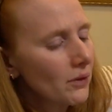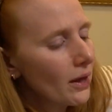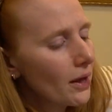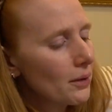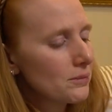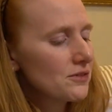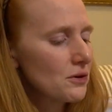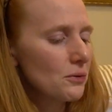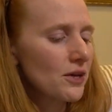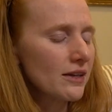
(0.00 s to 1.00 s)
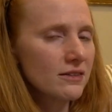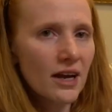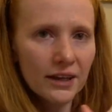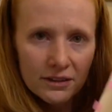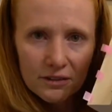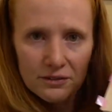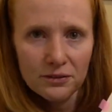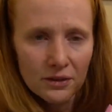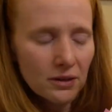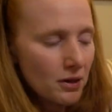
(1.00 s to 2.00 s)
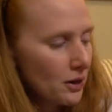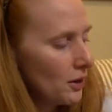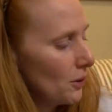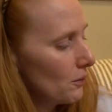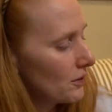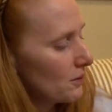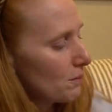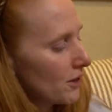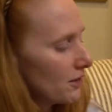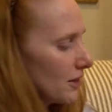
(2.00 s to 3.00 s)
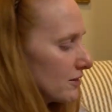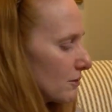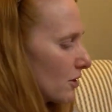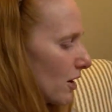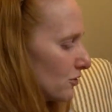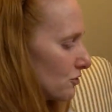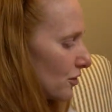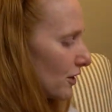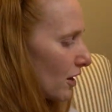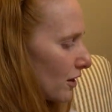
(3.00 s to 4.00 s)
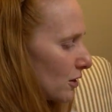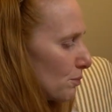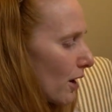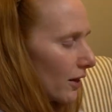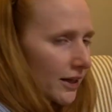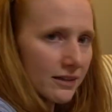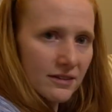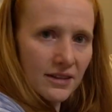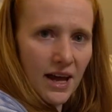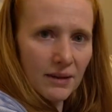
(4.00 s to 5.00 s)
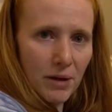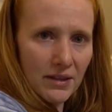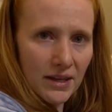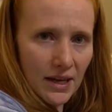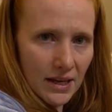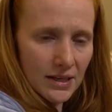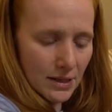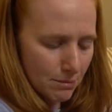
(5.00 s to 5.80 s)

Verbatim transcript: Um, so that's kind of one of the big things I'm concentrating on, and I'll probably get to that by the end of the